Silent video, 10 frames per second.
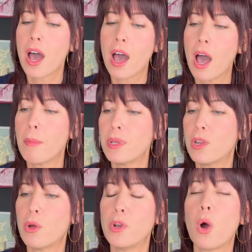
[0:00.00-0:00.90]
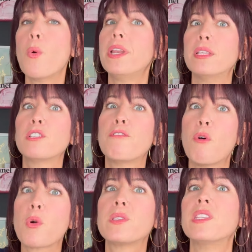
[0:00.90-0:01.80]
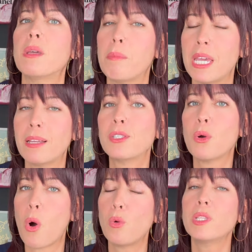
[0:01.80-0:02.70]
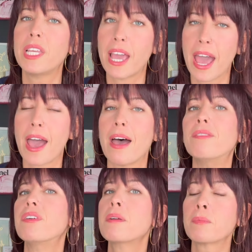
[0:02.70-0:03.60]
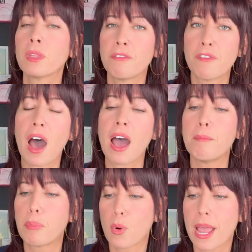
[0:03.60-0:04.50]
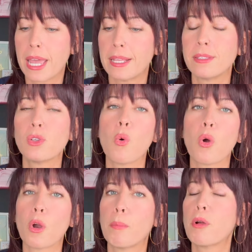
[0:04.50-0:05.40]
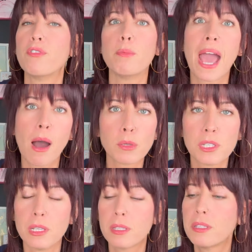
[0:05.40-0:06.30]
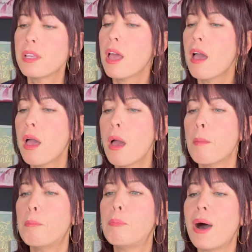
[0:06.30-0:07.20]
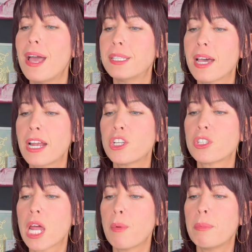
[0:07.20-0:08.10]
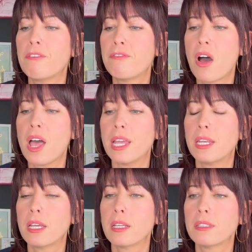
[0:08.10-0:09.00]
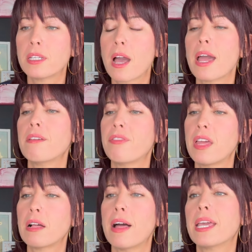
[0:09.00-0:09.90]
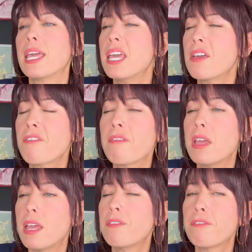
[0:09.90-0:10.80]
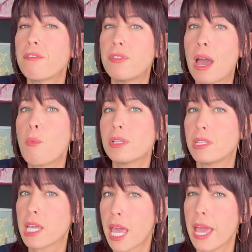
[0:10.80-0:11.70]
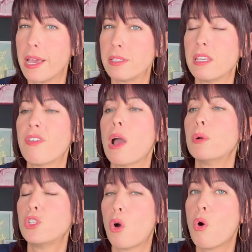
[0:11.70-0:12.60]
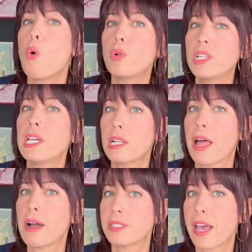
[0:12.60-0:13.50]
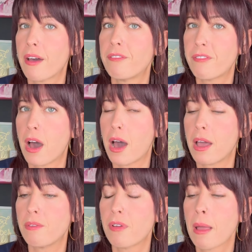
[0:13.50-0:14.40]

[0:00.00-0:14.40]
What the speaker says: No one is forcing me to only have 5 brands or perfume houses, but I just thought it would be fun to kind of think like if that was the case, if I was only allowed to have 5